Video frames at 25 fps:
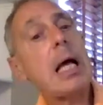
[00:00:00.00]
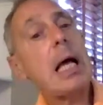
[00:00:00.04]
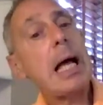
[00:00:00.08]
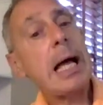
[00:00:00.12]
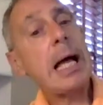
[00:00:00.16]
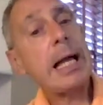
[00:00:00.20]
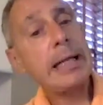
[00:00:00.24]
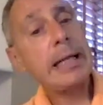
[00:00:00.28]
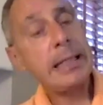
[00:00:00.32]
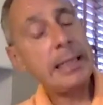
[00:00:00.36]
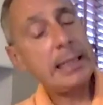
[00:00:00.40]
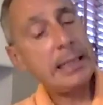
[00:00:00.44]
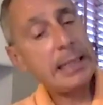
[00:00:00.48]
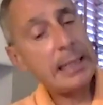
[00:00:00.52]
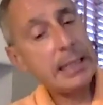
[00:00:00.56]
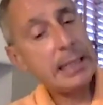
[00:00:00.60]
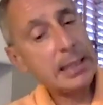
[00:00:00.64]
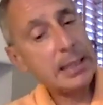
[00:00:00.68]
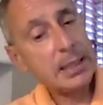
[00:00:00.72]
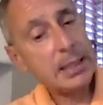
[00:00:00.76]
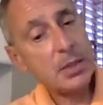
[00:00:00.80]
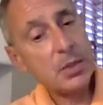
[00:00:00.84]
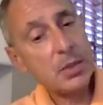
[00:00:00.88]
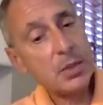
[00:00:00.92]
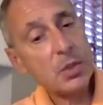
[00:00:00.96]
I need
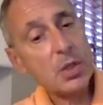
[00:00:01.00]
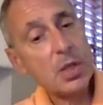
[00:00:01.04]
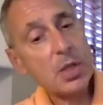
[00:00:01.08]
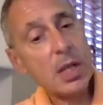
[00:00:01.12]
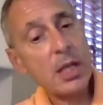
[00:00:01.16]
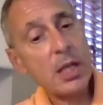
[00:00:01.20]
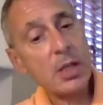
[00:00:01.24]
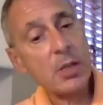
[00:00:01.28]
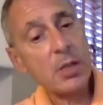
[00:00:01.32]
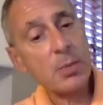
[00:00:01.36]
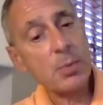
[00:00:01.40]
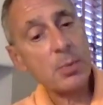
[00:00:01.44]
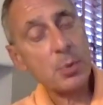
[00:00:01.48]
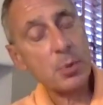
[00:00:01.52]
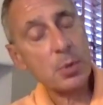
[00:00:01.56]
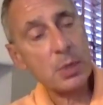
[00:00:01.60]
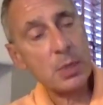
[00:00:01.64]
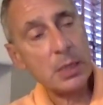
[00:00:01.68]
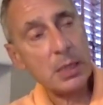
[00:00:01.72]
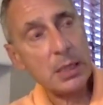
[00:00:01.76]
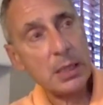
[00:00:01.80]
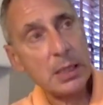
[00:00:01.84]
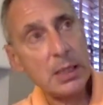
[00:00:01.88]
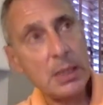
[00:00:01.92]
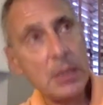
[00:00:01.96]
this
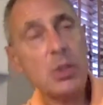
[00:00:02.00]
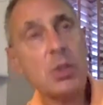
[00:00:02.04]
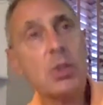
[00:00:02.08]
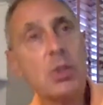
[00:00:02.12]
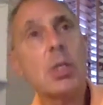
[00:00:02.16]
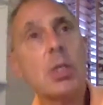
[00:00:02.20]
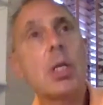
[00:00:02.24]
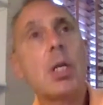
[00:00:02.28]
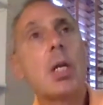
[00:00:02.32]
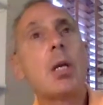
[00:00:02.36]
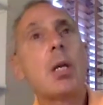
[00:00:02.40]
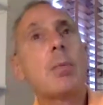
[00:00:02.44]
expertise